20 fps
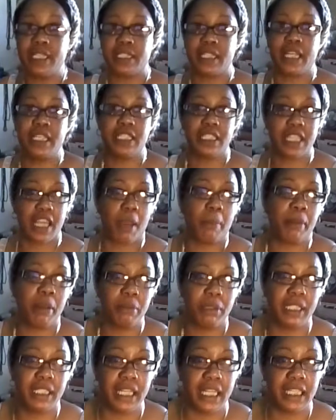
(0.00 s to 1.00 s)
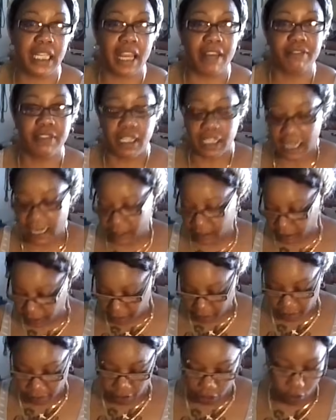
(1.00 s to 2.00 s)
They just have people in their life that like to
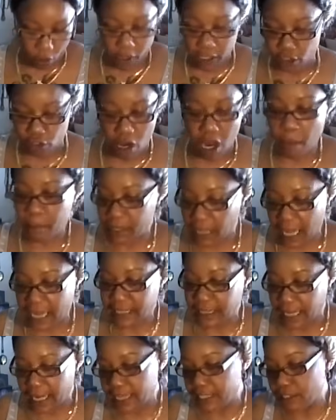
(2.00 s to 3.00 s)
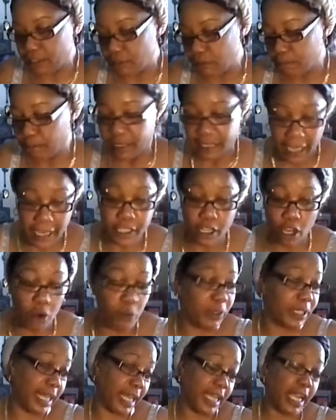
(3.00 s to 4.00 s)
start drama like they do. But they know
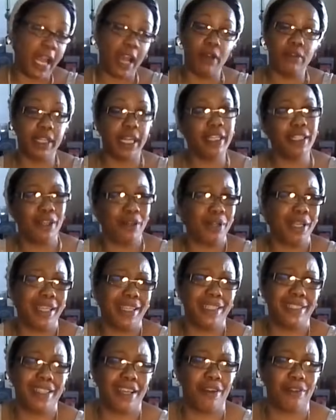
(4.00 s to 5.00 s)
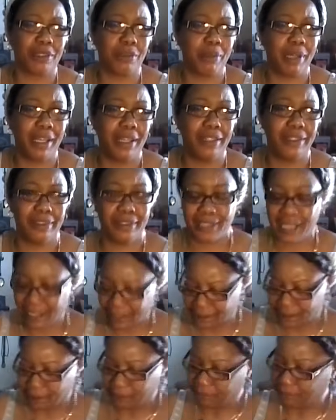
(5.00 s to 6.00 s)
when they gone, they know they get talked about. They
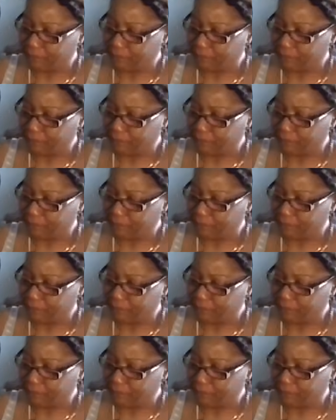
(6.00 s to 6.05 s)
do.